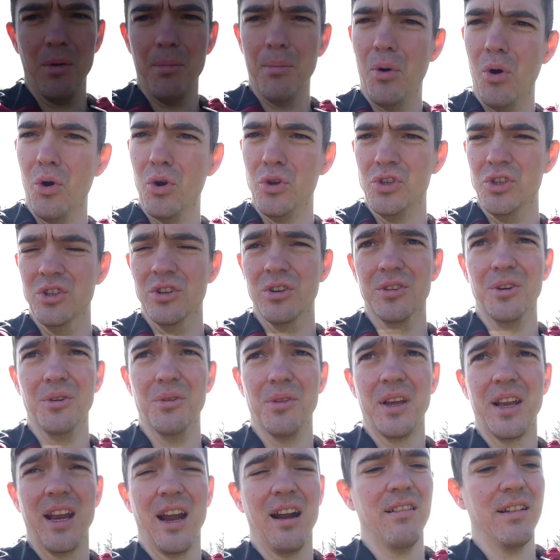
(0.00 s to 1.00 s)
emotional
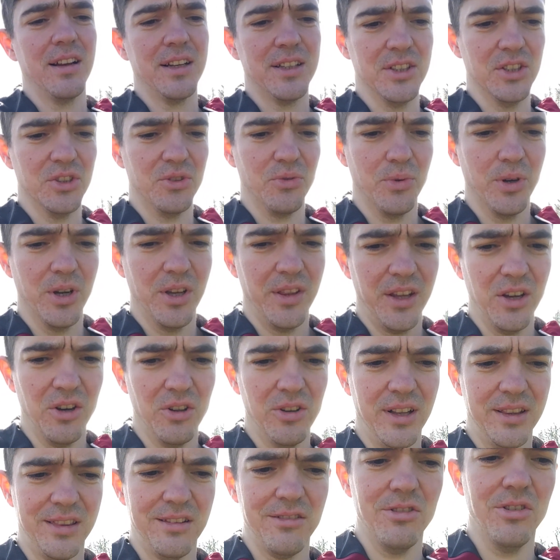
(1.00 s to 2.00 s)
all the characters were. They
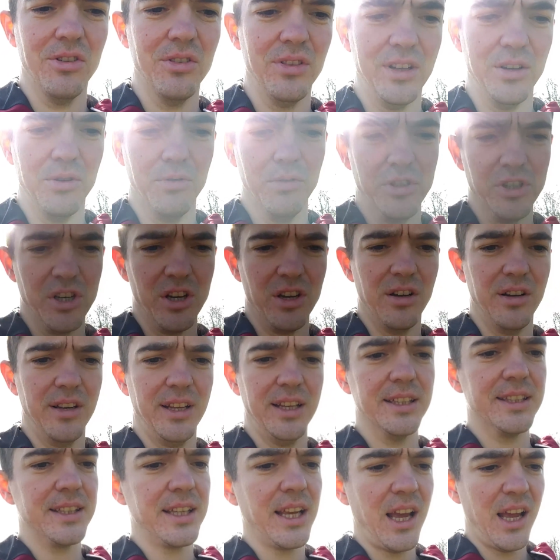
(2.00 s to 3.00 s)
all had their own little
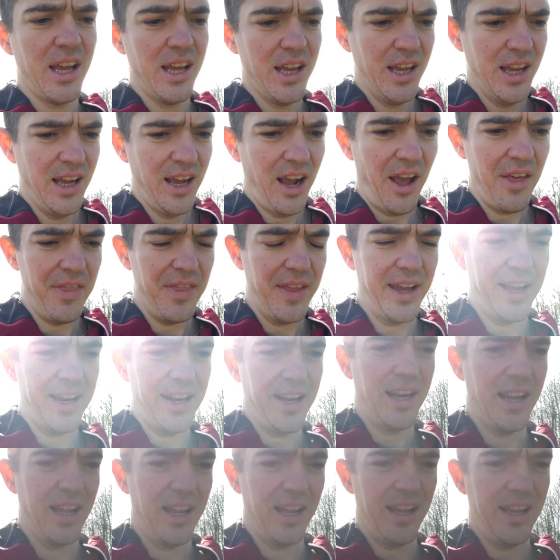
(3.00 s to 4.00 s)
journeys, and
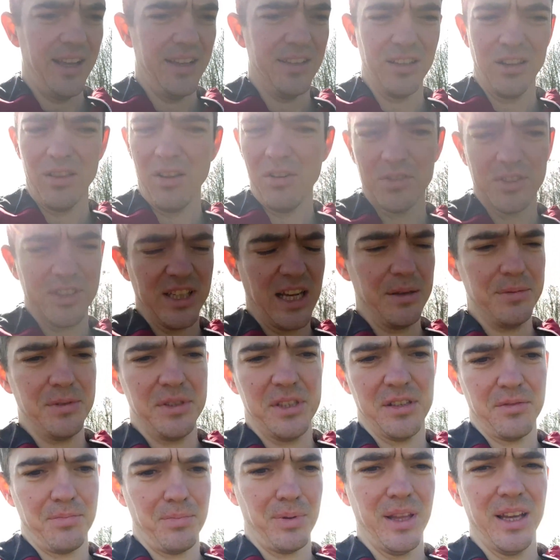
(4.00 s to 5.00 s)
then it's a long time
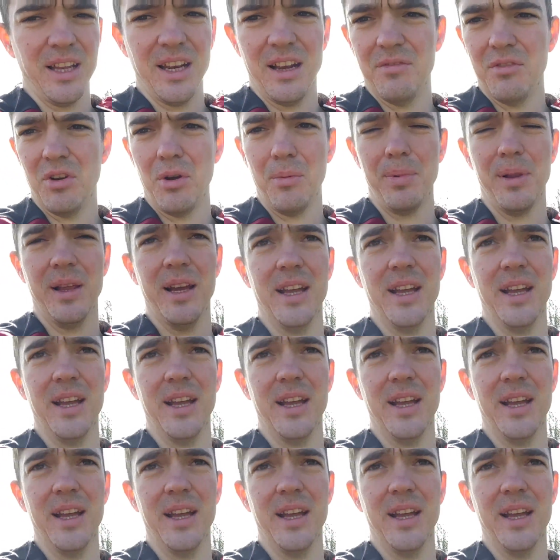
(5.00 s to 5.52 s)
since I played it. I've not